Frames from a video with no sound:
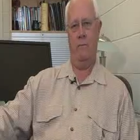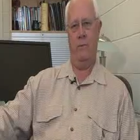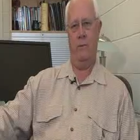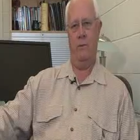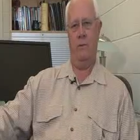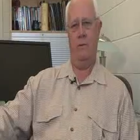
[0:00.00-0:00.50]

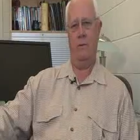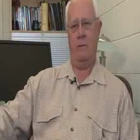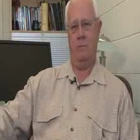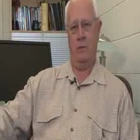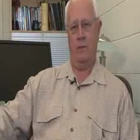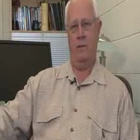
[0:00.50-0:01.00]
full,
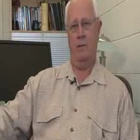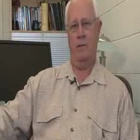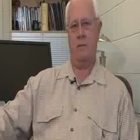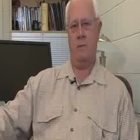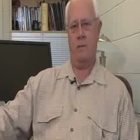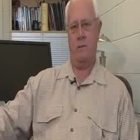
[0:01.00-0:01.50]
complete
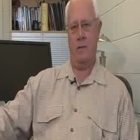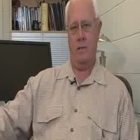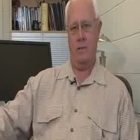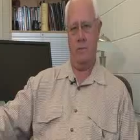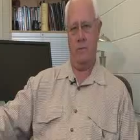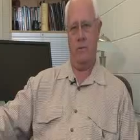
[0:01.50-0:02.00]

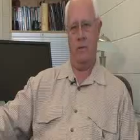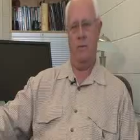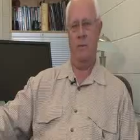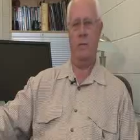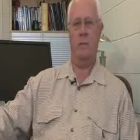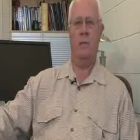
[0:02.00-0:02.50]
specification
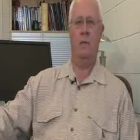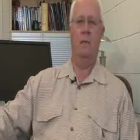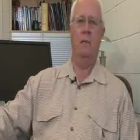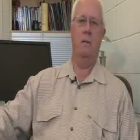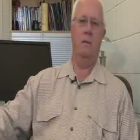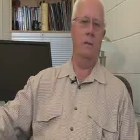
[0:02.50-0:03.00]
requirements
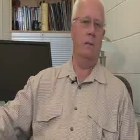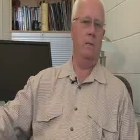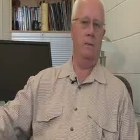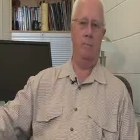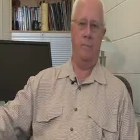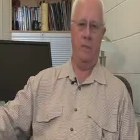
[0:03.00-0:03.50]

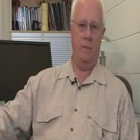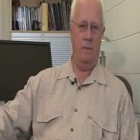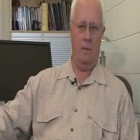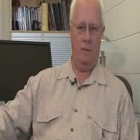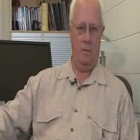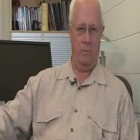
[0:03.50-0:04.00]
and
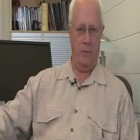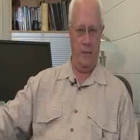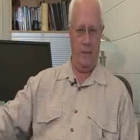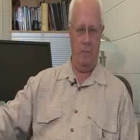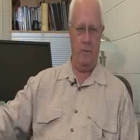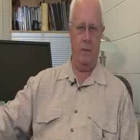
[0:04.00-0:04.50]
you're
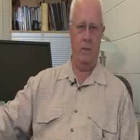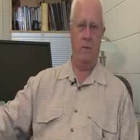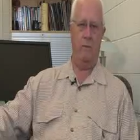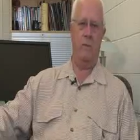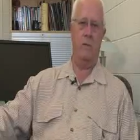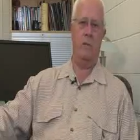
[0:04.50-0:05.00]
planning on buying
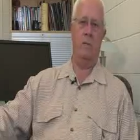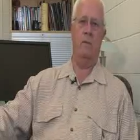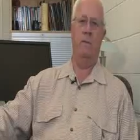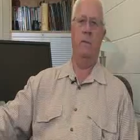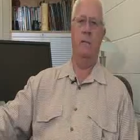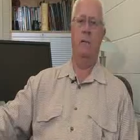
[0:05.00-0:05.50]
off the shelf,
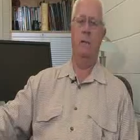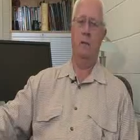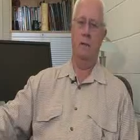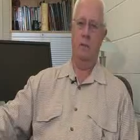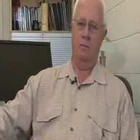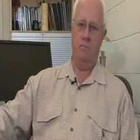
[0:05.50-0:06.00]

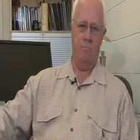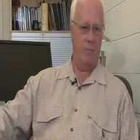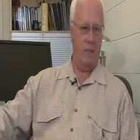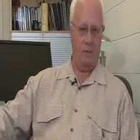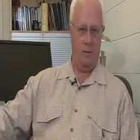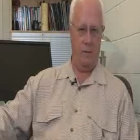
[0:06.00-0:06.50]
and you
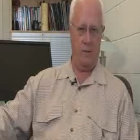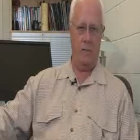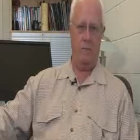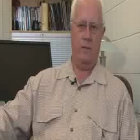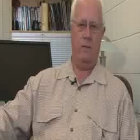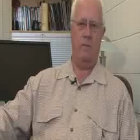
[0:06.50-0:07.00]
take all the
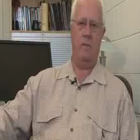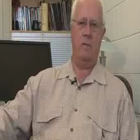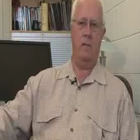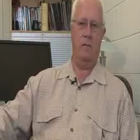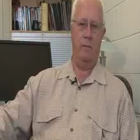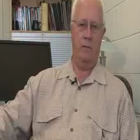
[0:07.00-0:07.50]
stuff off the
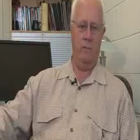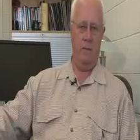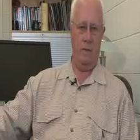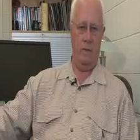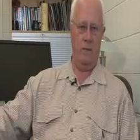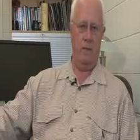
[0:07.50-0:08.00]
shelf and you
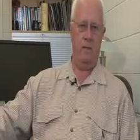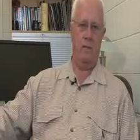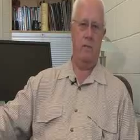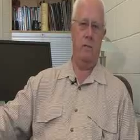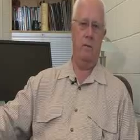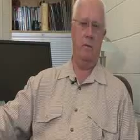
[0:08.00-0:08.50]
run it
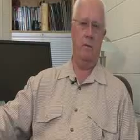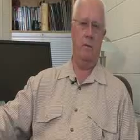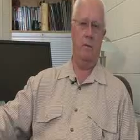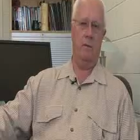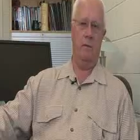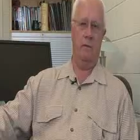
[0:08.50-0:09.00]
against your
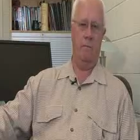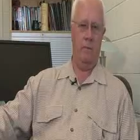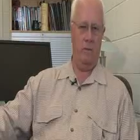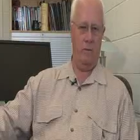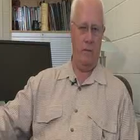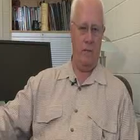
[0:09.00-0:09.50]

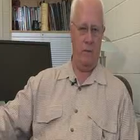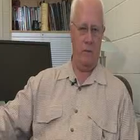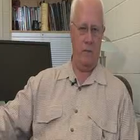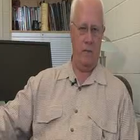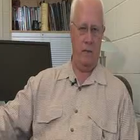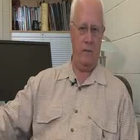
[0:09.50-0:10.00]

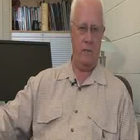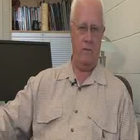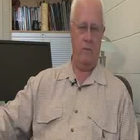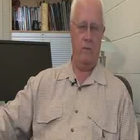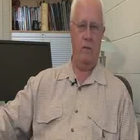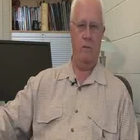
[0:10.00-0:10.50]
that list of
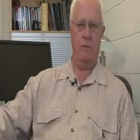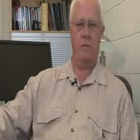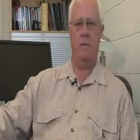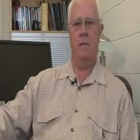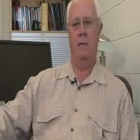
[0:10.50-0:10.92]
requirements,